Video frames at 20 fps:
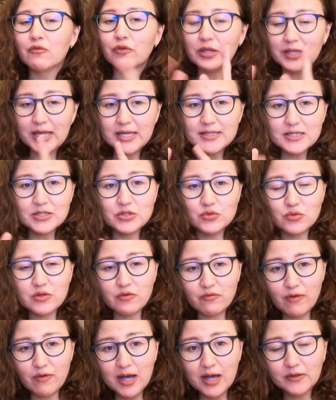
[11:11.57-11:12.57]
related to
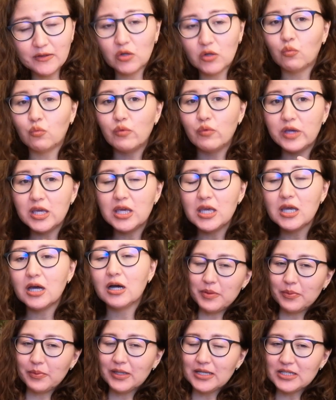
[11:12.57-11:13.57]
the fact that we,
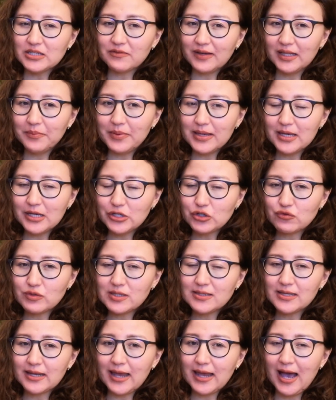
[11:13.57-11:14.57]
people in developing
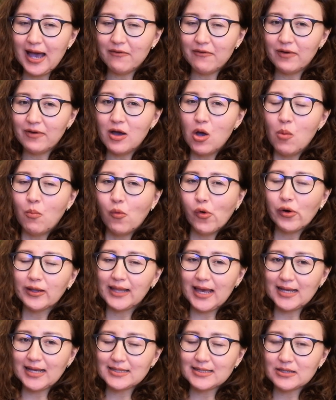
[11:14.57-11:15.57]
countries that have uh, more or
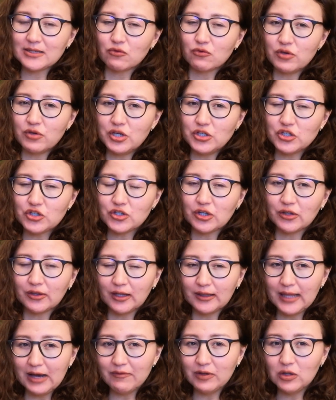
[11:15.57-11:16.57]
less reached
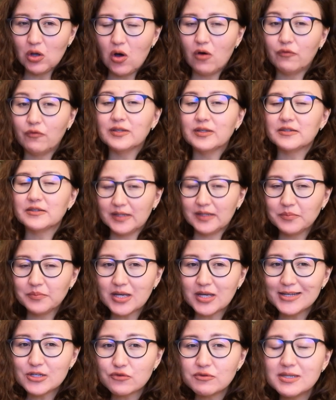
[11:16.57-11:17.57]
the level of developed
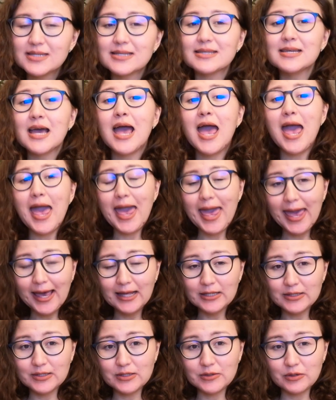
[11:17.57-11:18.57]
countries,
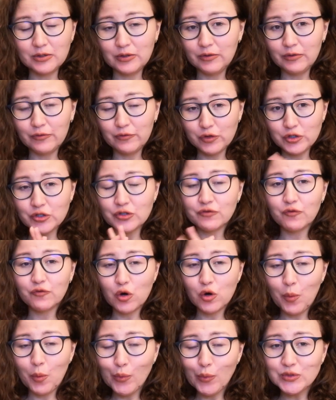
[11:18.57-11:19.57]
and uh, first and
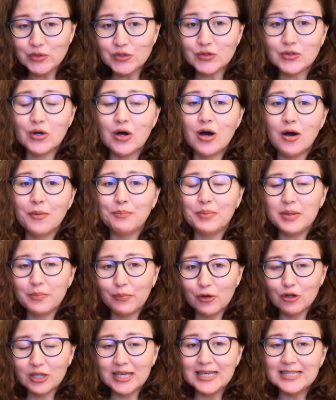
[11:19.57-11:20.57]
foremost, uh,
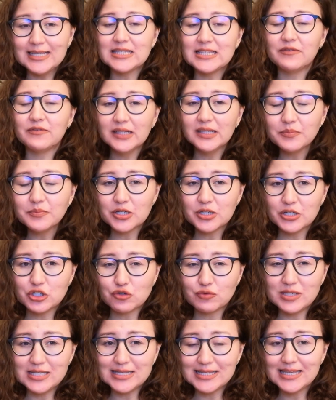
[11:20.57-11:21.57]
people in developed
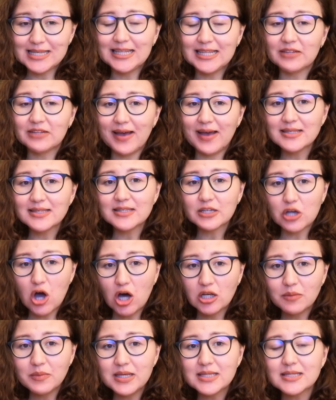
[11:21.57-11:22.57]
countries, in advanced
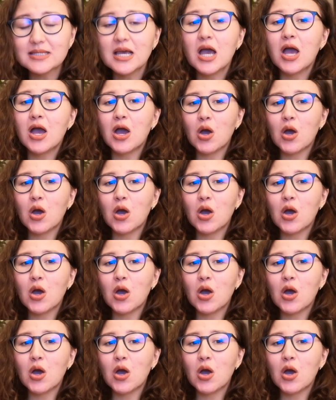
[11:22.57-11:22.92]
economies,